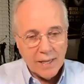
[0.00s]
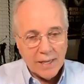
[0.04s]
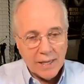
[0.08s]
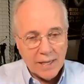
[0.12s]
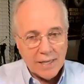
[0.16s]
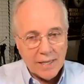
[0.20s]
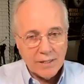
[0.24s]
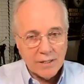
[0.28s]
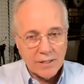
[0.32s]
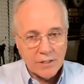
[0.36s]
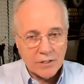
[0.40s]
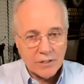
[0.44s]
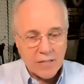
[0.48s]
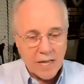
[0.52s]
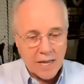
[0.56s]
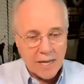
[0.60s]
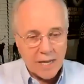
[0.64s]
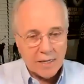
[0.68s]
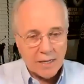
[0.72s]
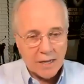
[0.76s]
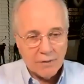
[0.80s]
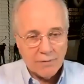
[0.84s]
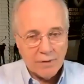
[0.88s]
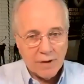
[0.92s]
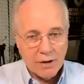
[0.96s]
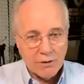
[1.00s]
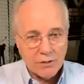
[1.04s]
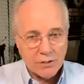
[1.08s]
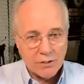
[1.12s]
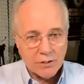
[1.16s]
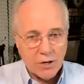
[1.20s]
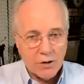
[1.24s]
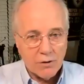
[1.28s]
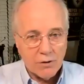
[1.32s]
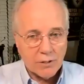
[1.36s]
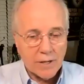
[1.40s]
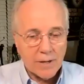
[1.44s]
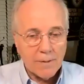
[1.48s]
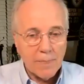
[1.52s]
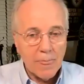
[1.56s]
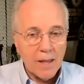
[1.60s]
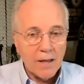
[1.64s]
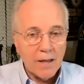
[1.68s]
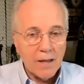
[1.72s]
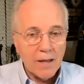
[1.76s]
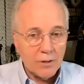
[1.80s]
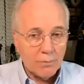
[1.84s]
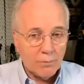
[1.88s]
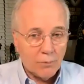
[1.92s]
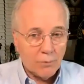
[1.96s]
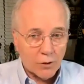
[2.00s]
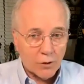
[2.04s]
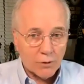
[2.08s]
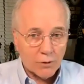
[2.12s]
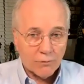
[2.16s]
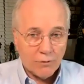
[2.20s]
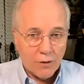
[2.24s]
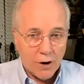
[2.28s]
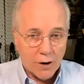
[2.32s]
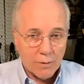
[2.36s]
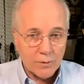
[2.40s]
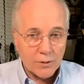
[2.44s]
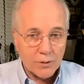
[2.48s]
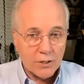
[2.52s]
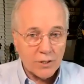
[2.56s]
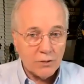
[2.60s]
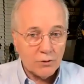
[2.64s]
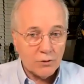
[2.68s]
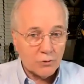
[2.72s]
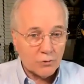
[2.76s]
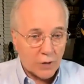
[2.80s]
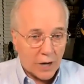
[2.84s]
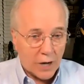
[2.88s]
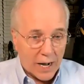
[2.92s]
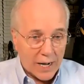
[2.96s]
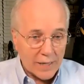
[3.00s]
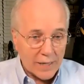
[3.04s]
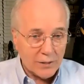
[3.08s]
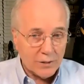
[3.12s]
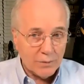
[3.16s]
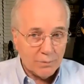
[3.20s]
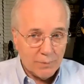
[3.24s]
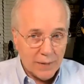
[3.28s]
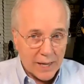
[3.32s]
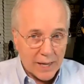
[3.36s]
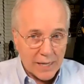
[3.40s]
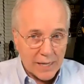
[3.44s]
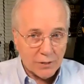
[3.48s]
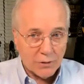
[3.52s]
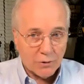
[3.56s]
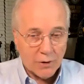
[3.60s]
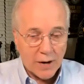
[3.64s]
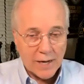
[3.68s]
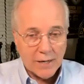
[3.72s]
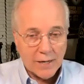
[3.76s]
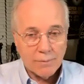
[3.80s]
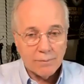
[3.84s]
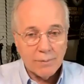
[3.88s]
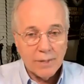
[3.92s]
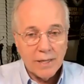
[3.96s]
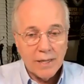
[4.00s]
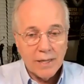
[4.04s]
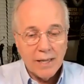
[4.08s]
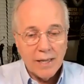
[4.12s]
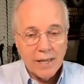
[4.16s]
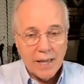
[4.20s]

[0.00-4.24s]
In the state of Arizona, the Board of Pharmacy tried to ban Kratom.